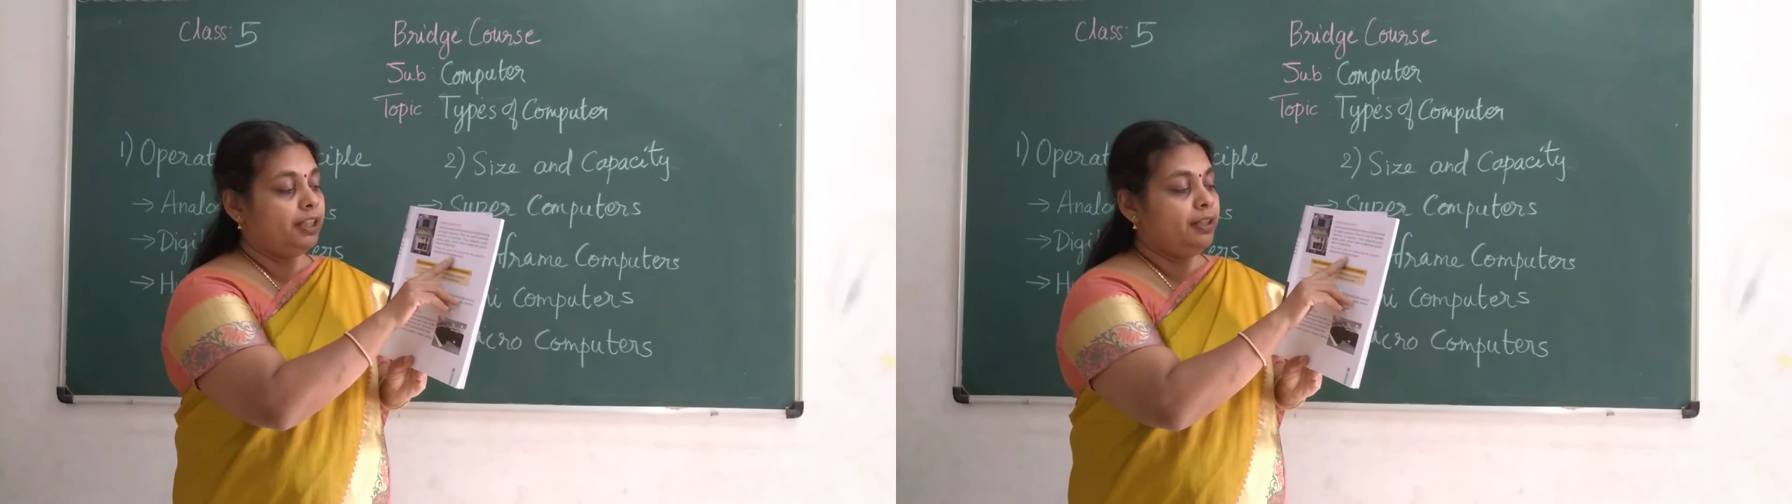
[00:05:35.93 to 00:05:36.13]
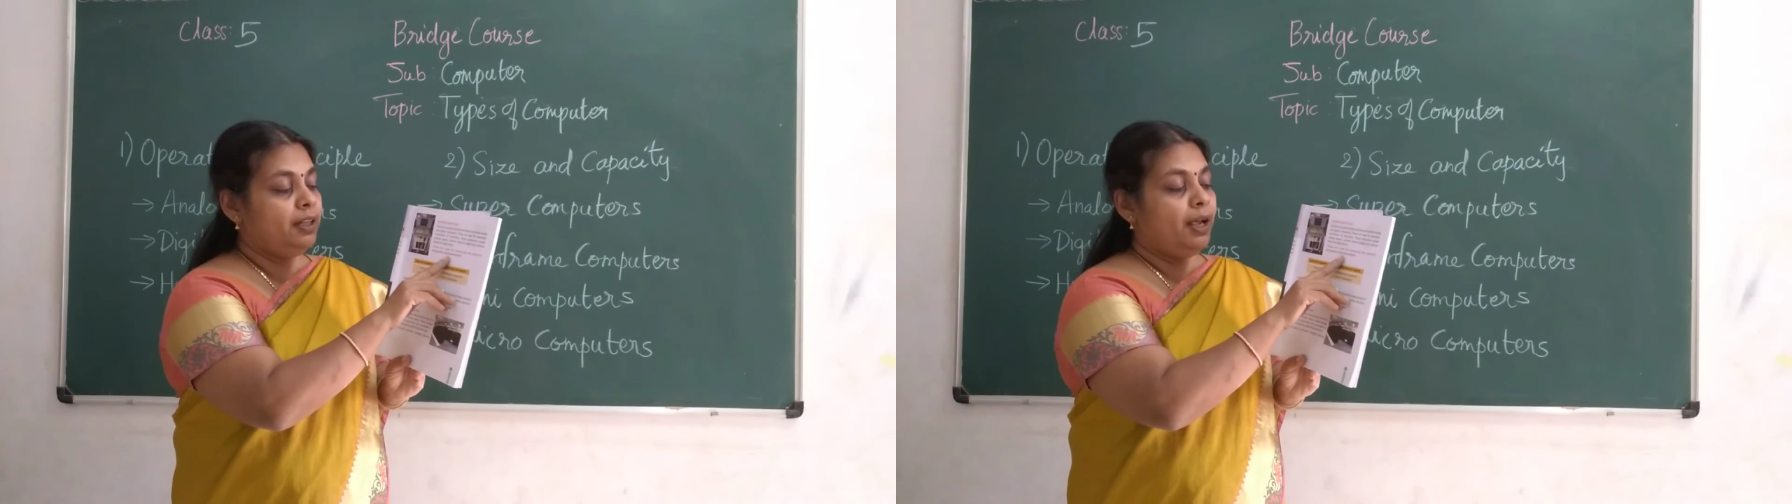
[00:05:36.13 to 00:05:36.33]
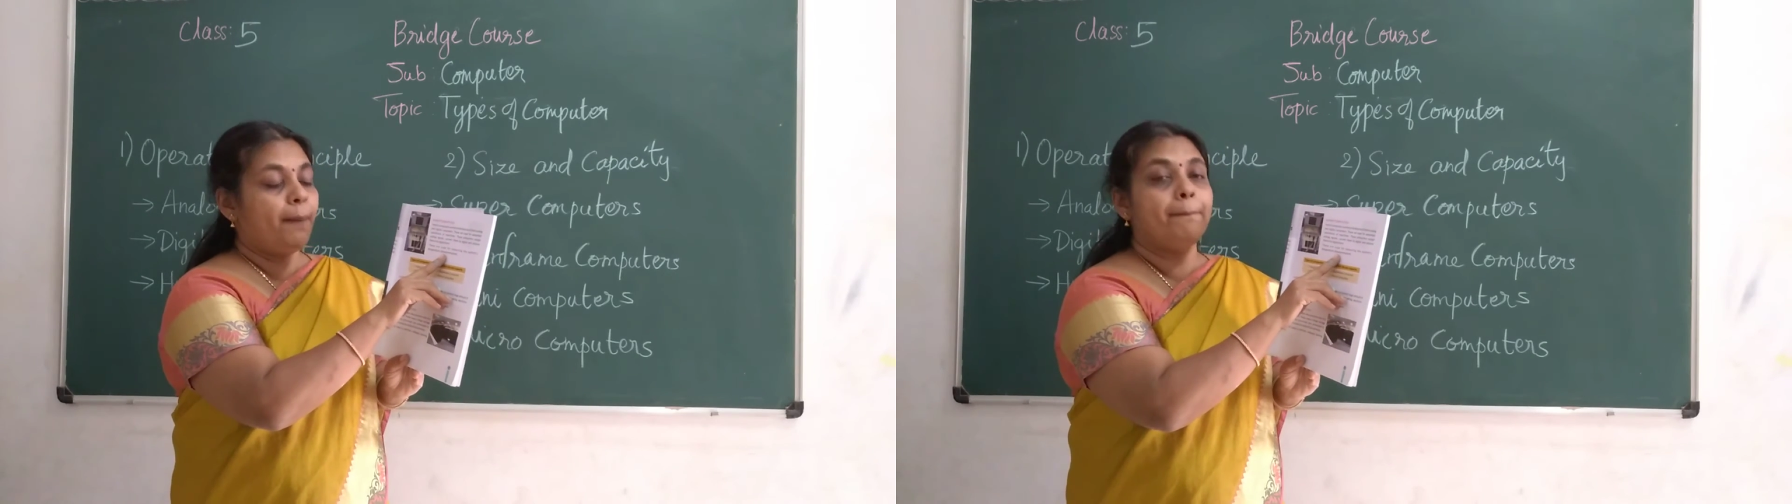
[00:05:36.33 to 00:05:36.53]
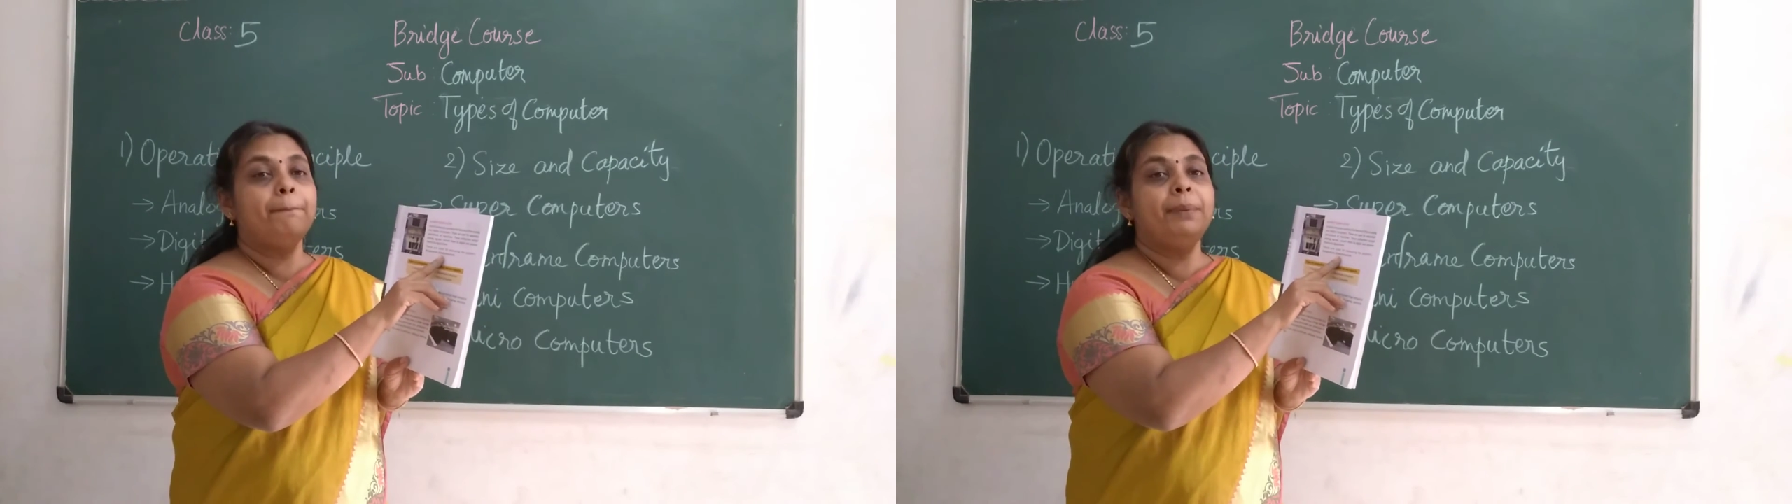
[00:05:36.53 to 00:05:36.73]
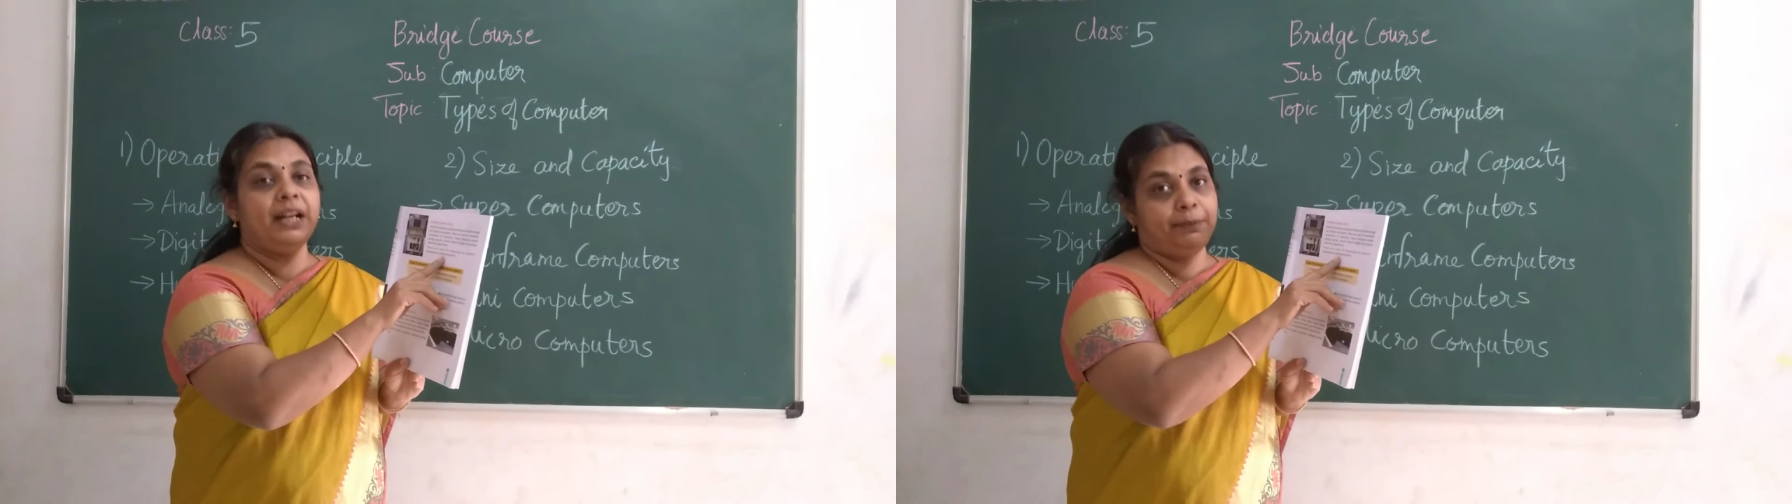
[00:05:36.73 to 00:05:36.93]
Then
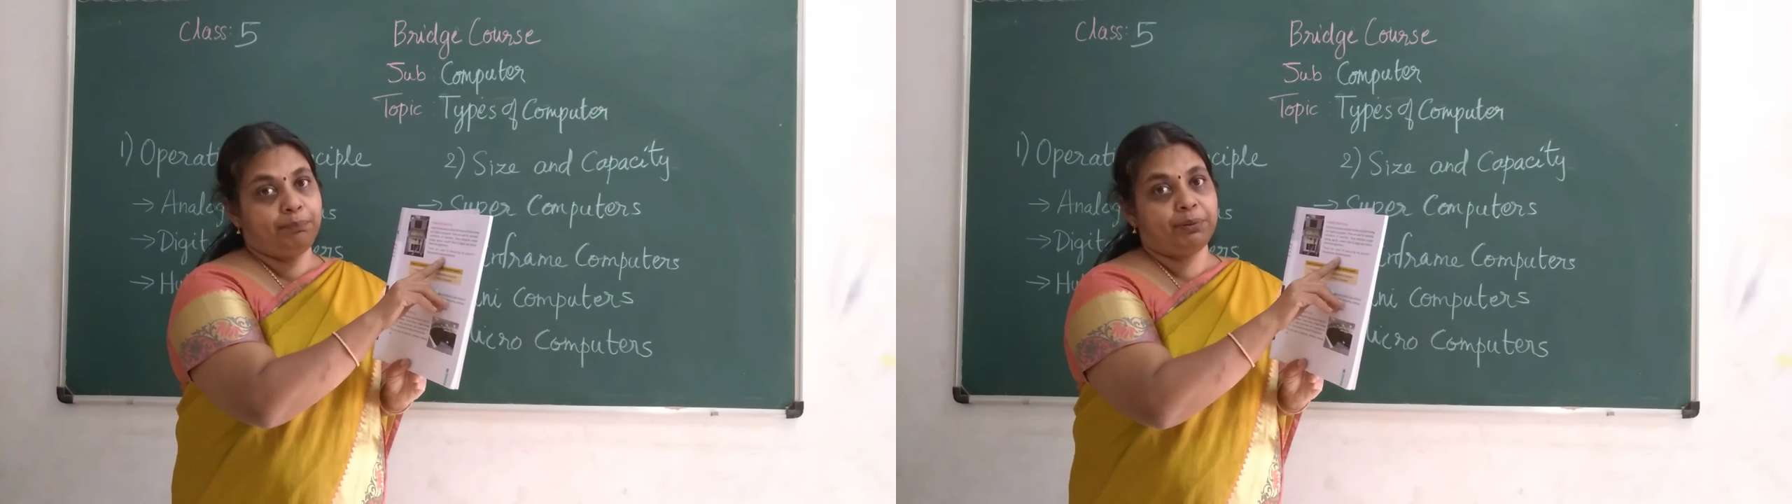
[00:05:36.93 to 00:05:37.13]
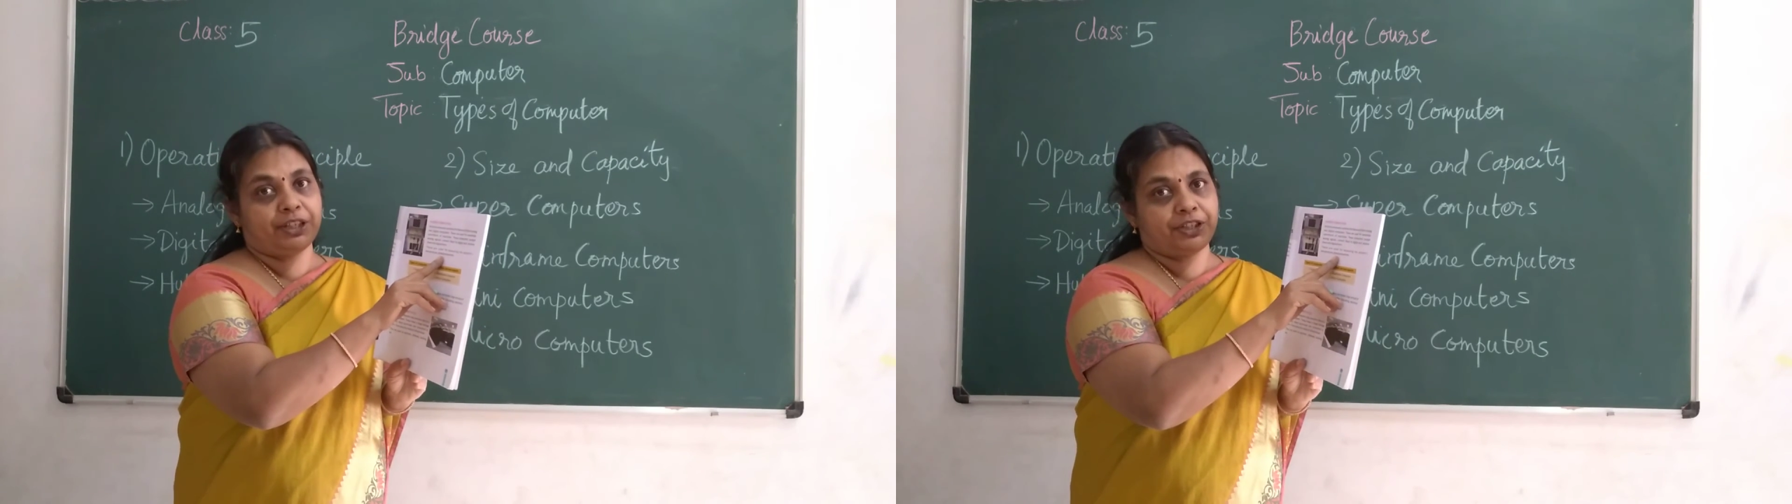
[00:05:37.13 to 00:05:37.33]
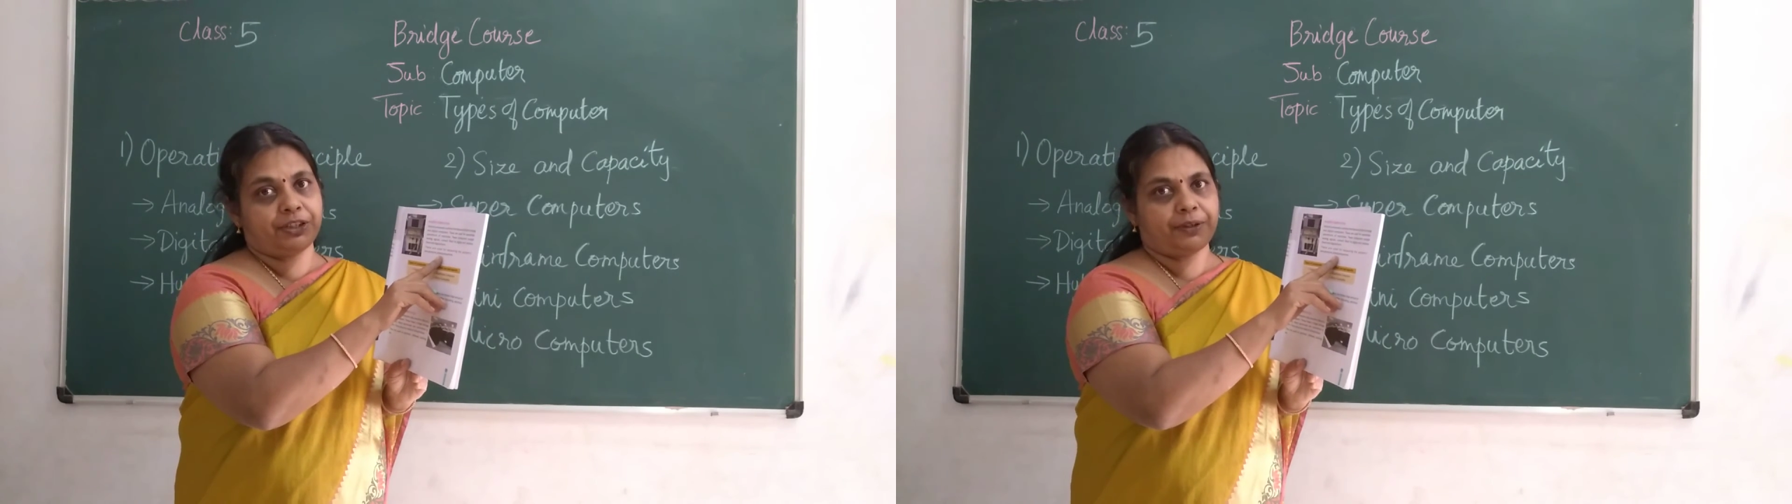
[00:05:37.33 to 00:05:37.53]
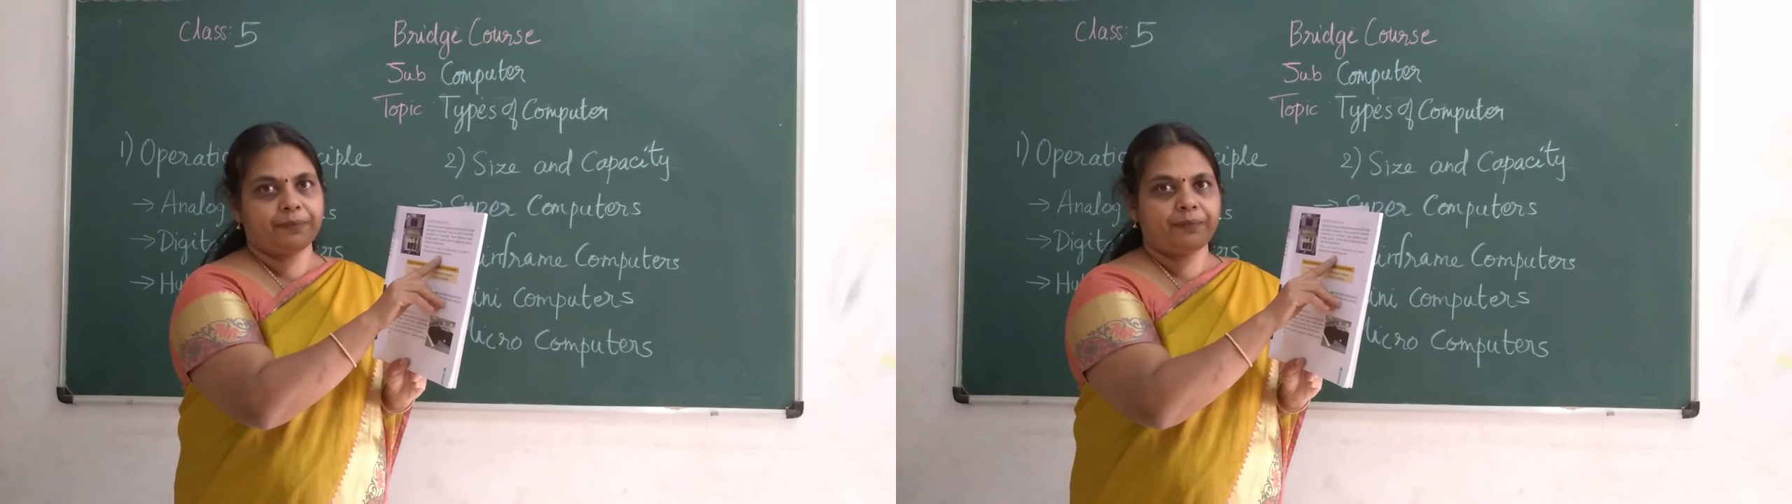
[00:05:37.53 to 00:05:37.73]
blood pressure.